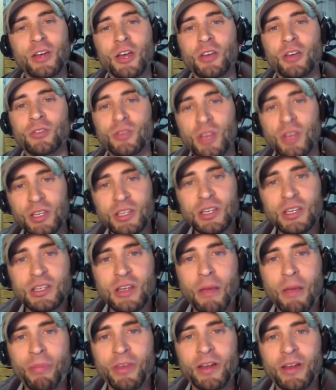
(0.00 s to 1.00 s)
So this is
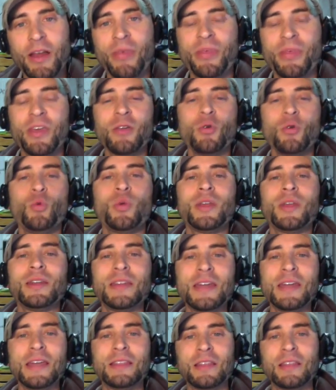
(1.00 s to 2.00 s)
something that I think we
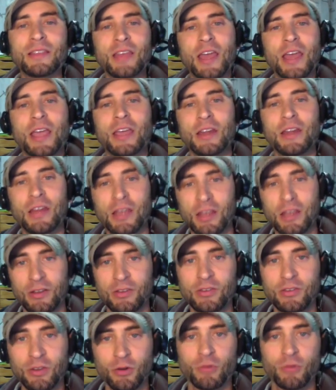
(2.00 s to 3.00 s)
need to take into
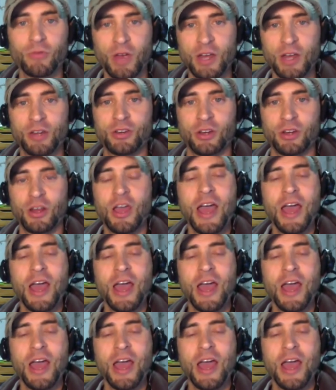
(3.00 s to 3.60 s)
consideration.